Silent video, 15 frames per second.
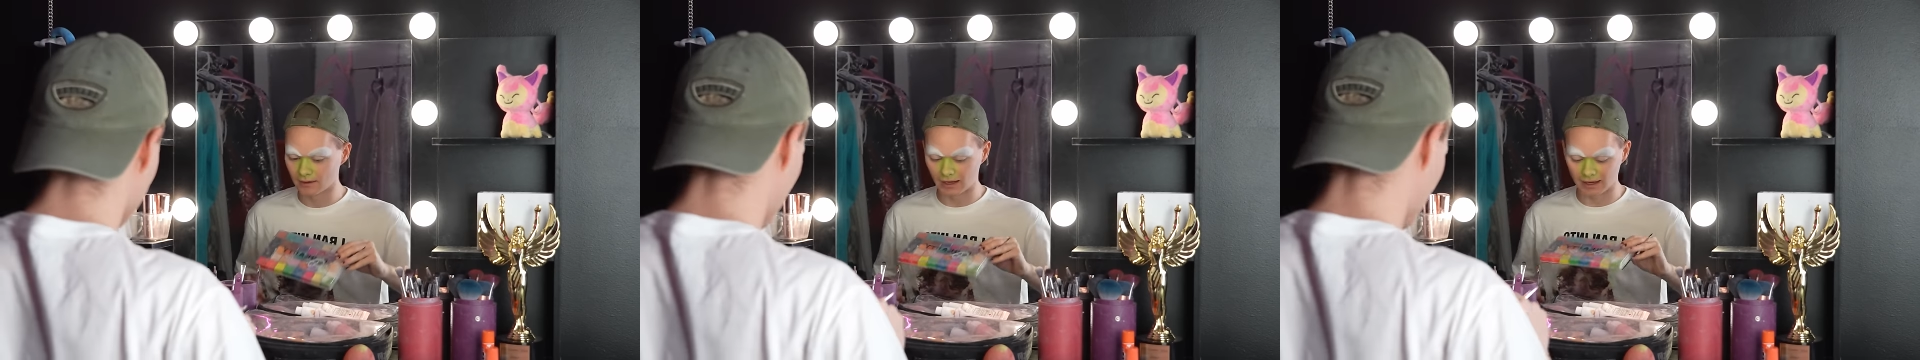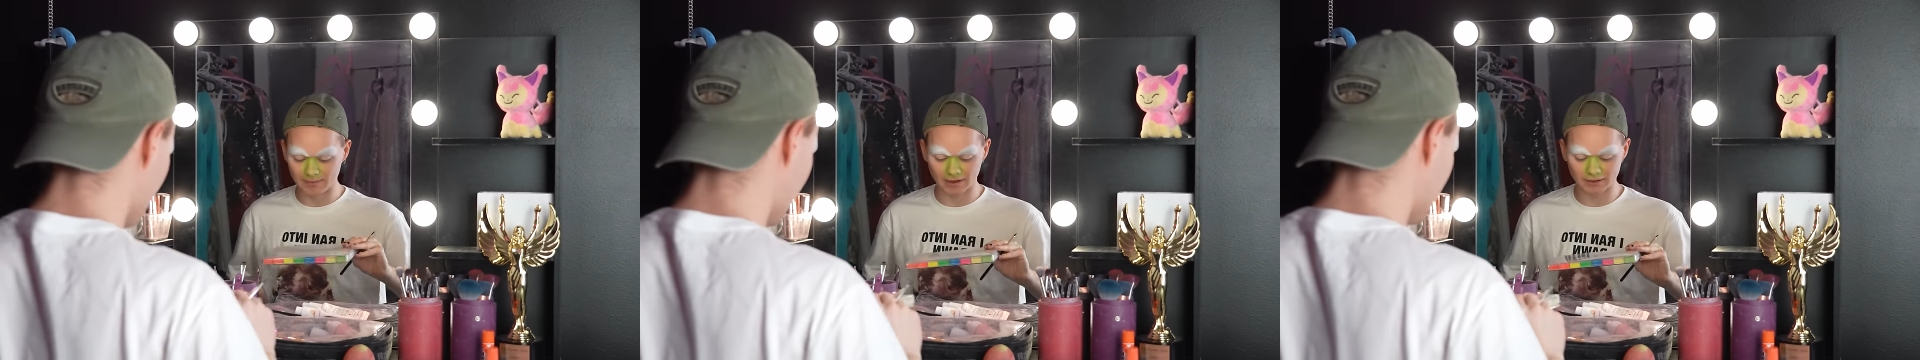
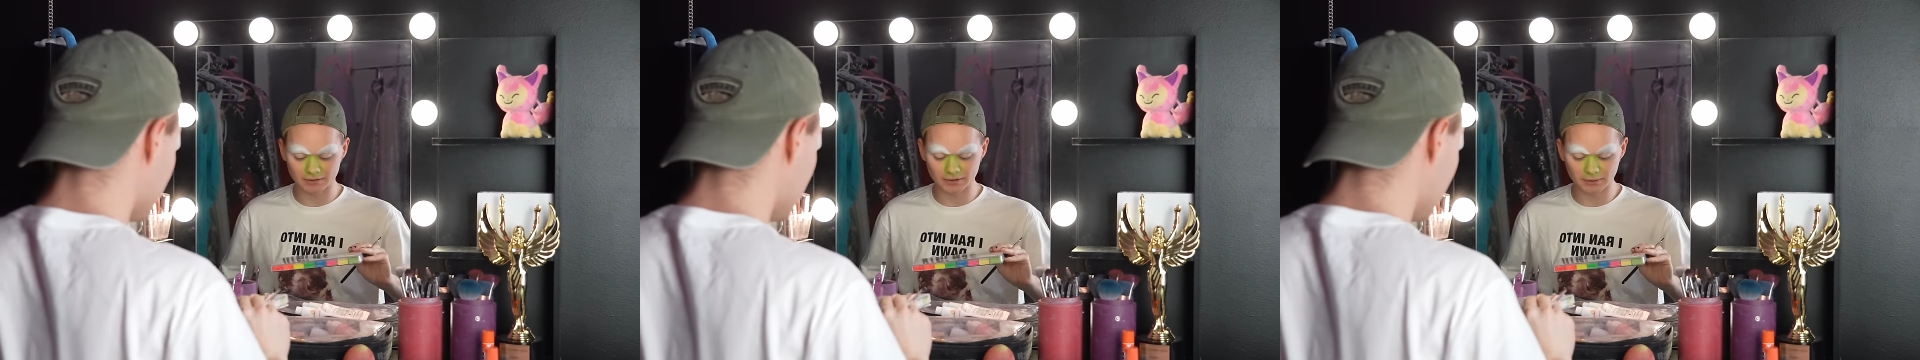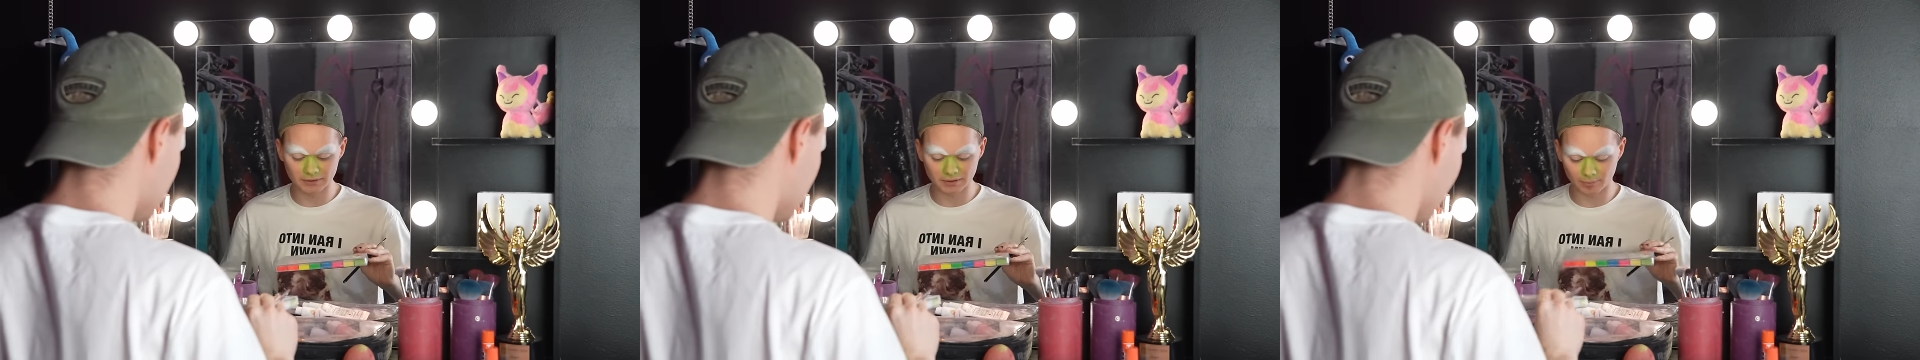I'm
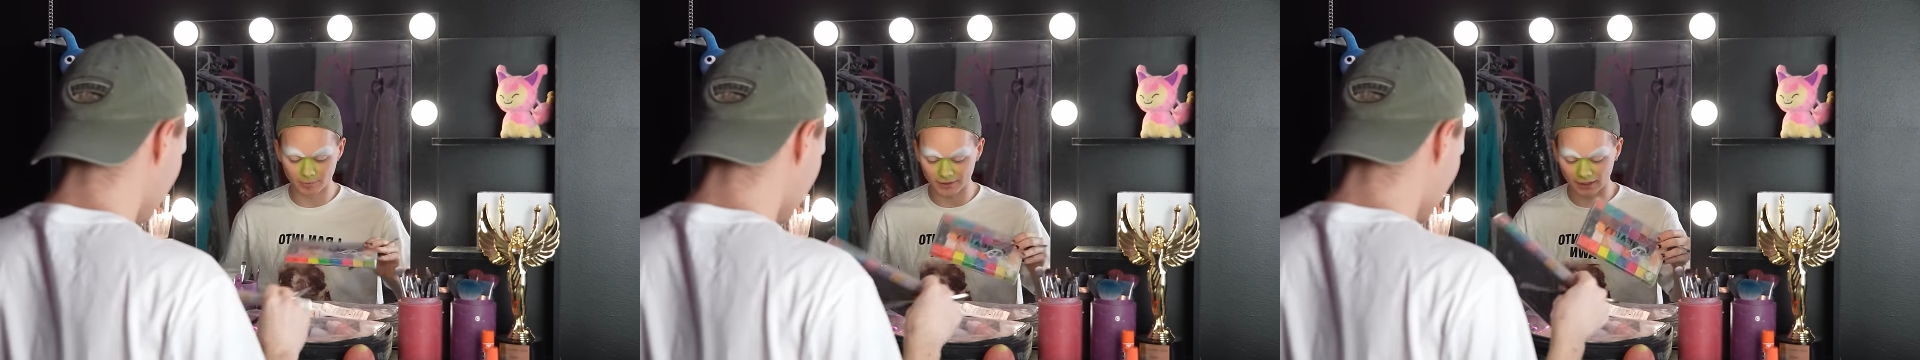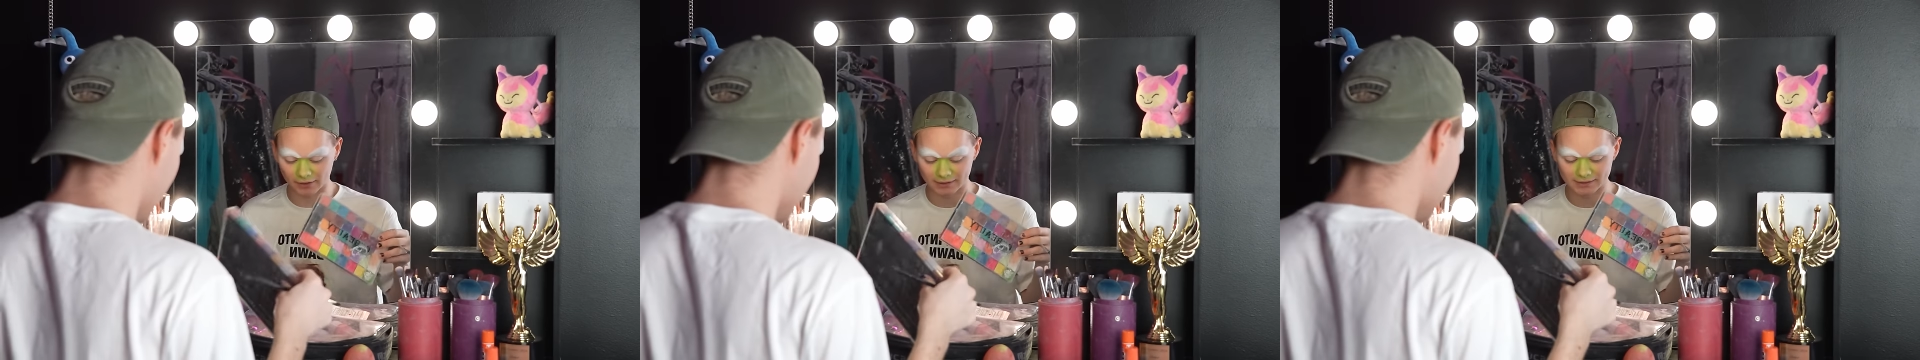actually going to
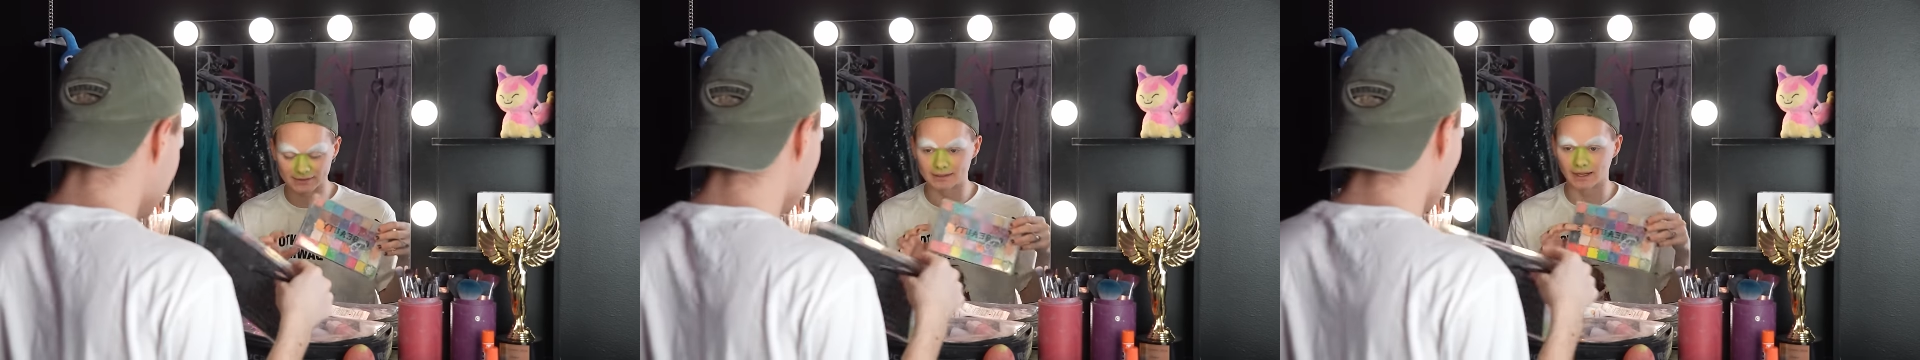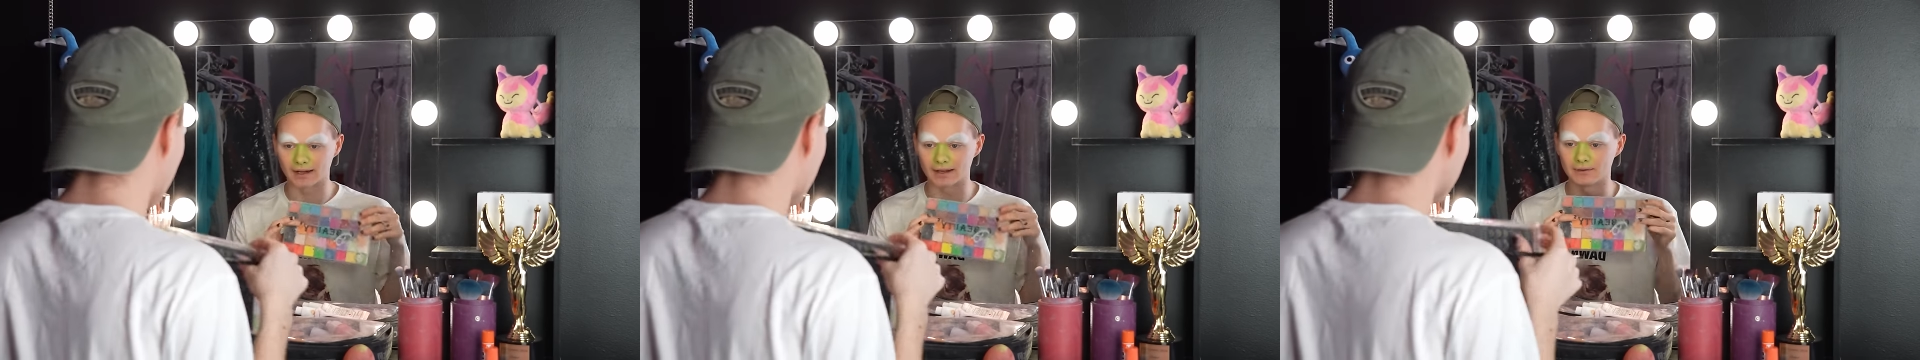bring out a
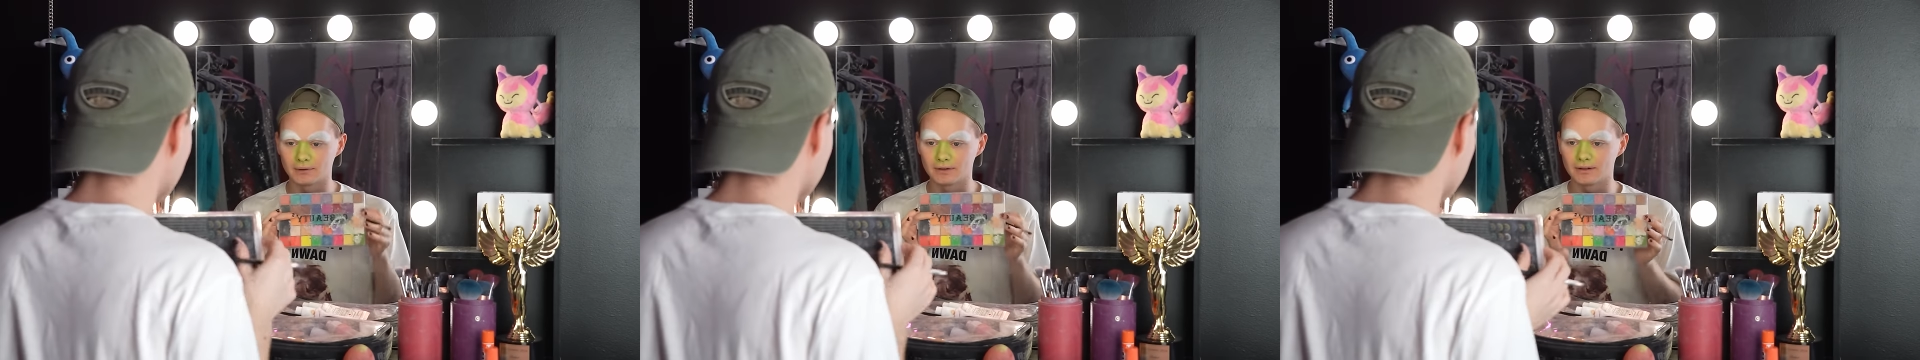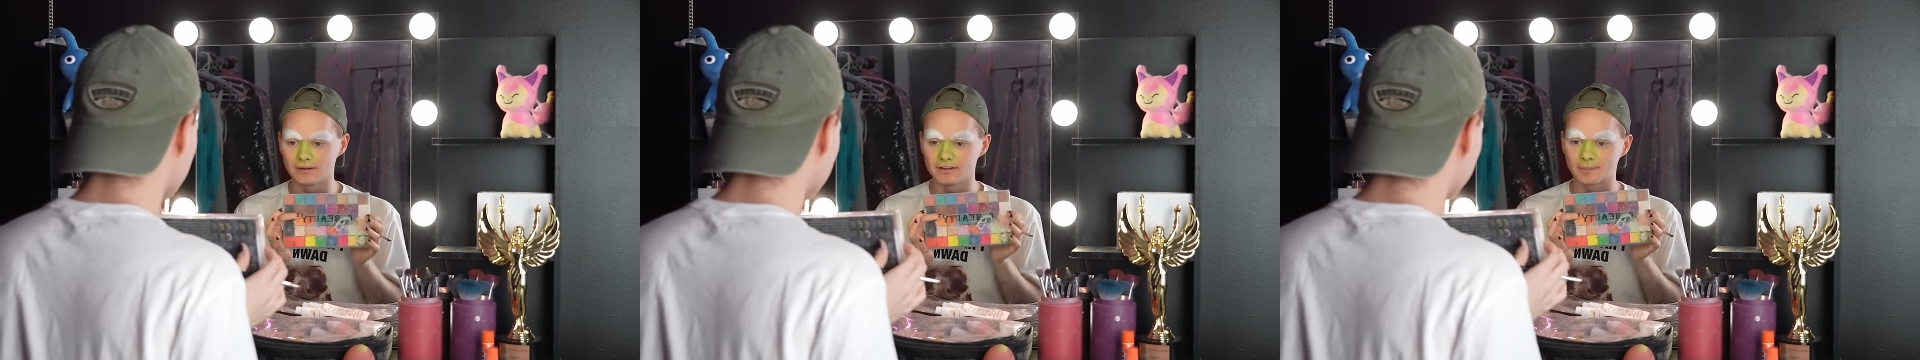second
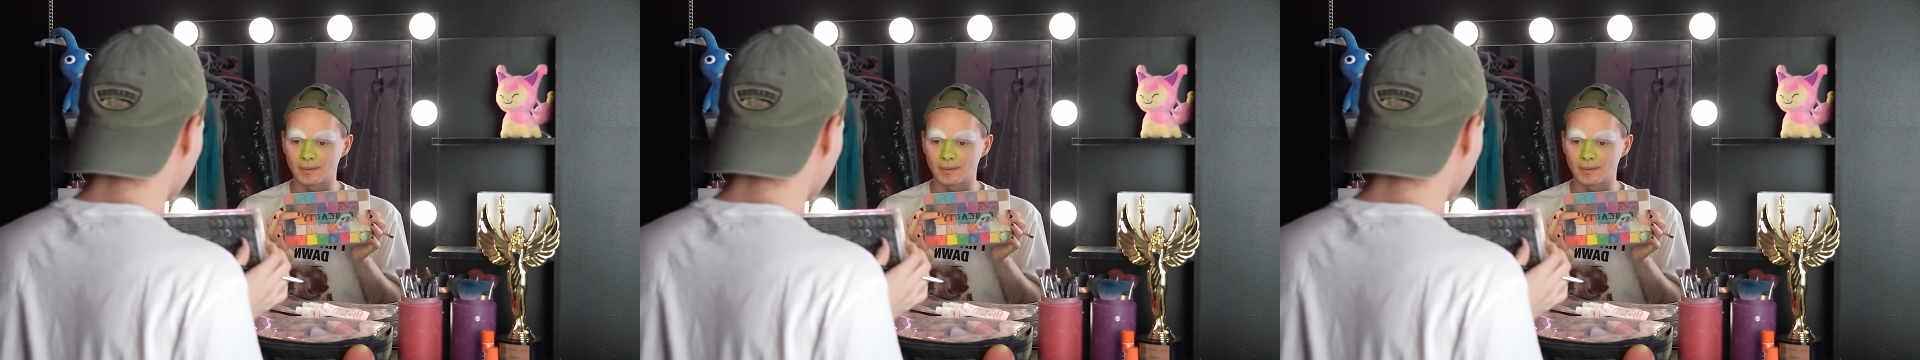one of these